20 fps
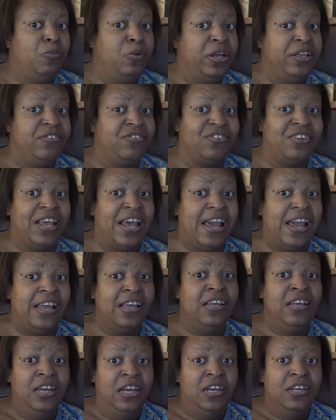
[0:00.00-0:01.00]

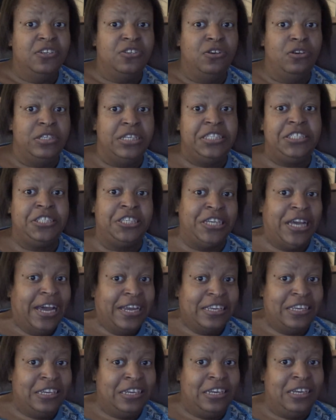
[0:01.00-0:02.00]
Wednesday, doing a
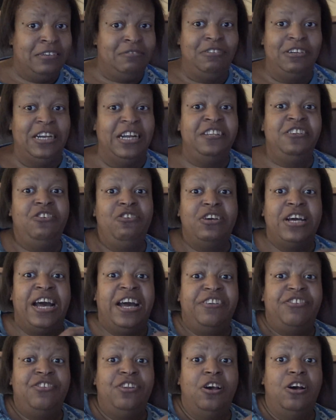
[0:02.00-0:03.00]
check-in, letting you
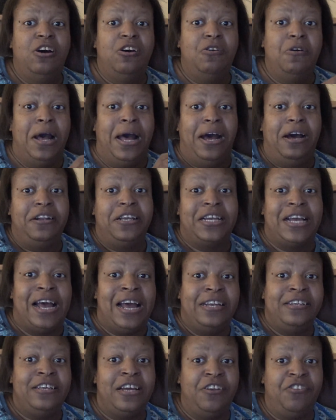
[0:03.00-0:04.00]
guys know how the
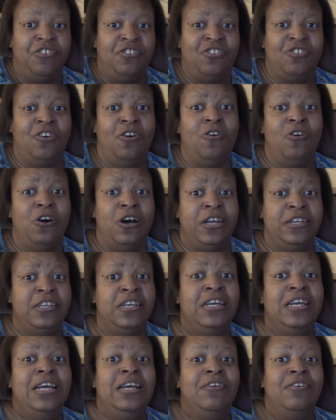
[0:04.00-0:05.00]
contest is going,
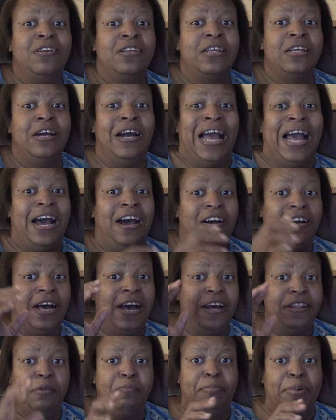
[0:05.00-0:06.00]

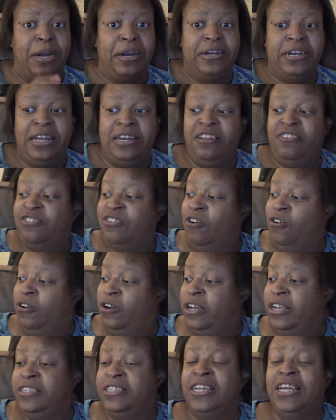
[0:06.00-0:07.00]
how the burn-in is
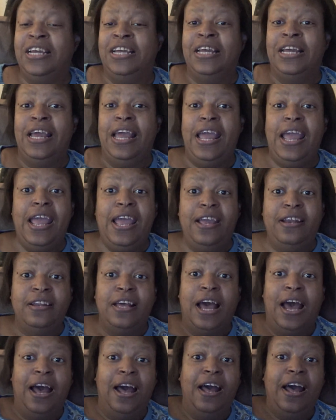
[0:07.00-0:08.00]
going. And
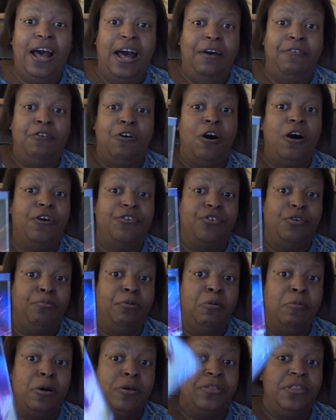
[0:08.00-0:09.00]
I will also
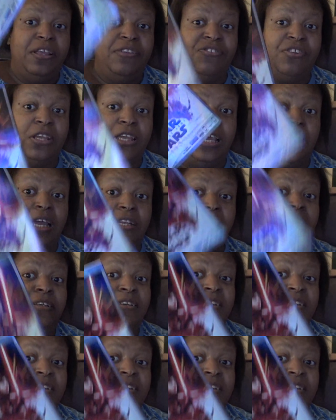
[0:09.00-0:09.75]
promote this again.